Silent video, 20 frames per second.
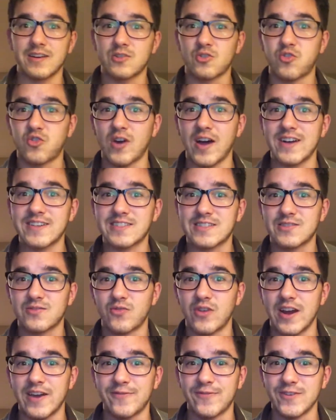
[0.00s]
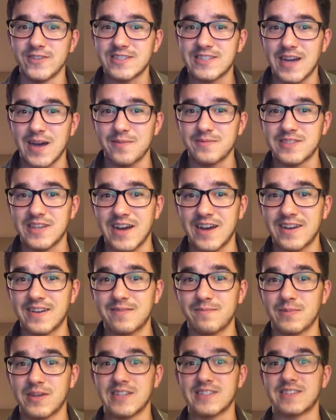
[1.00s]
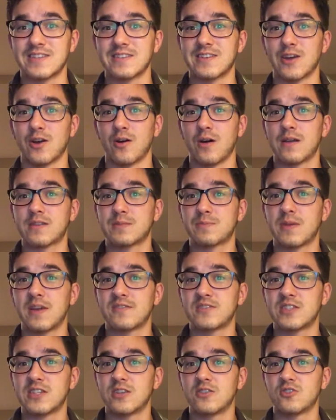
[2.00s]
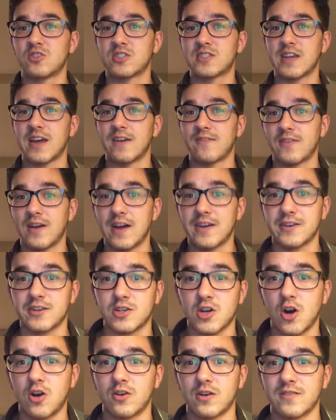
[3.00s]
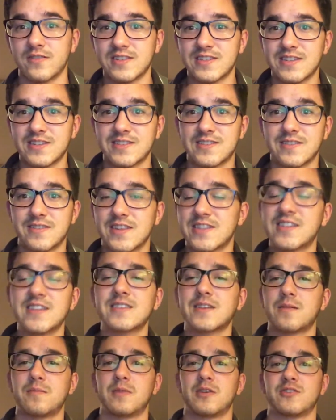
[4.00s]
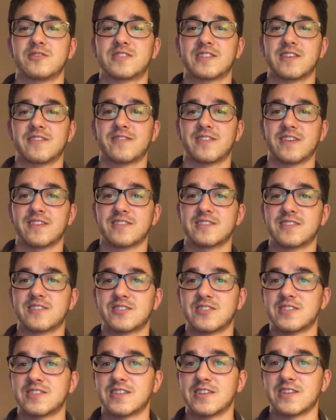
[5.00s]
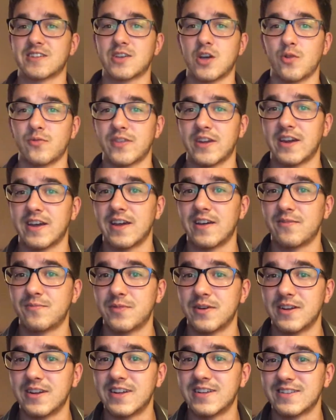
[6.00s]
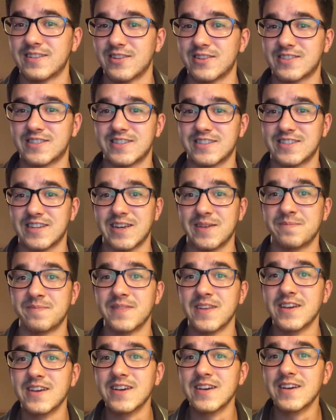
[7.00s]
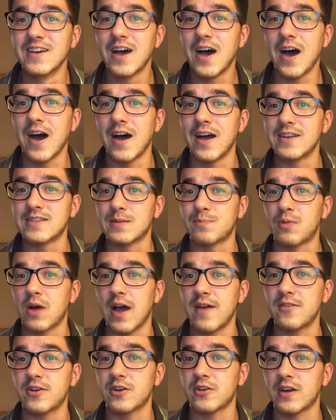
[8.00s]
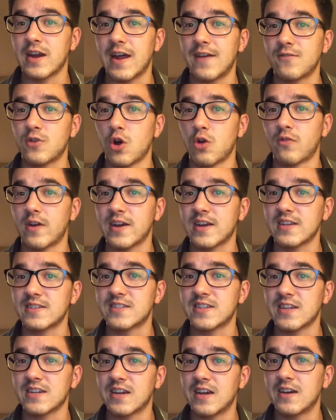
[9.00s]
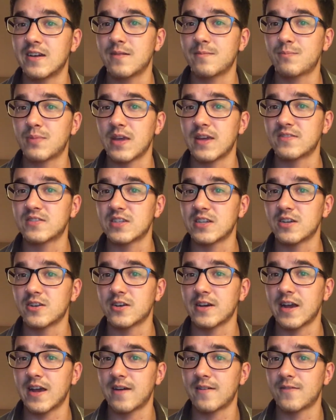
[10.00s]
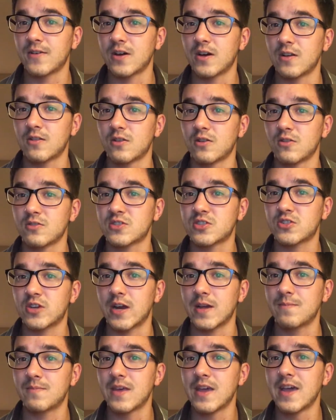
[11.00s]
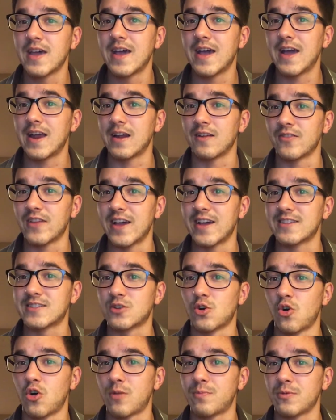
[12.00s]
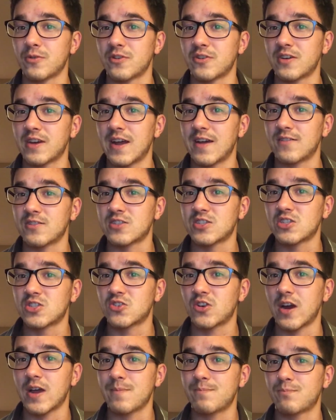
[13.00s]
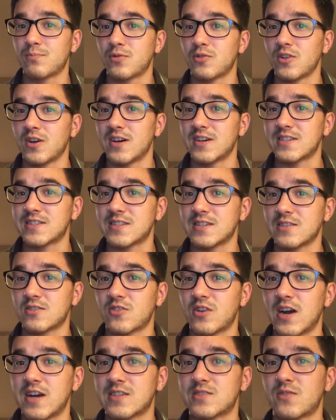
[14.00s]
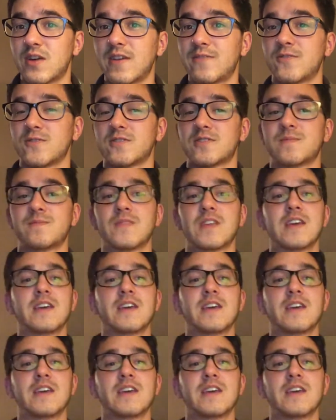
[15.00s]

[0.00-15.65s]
crossed rifles comes on, because, you know, as a PFC, you just have on your collar, this isn't a military thing, this is just a coat that I have, but it looks the same. As a private, you're gonna have no rank insignia. PFC, you're gonna have a little stripe, and a Lance Corporal, you're gonna have a stripe plus a crossed rifles.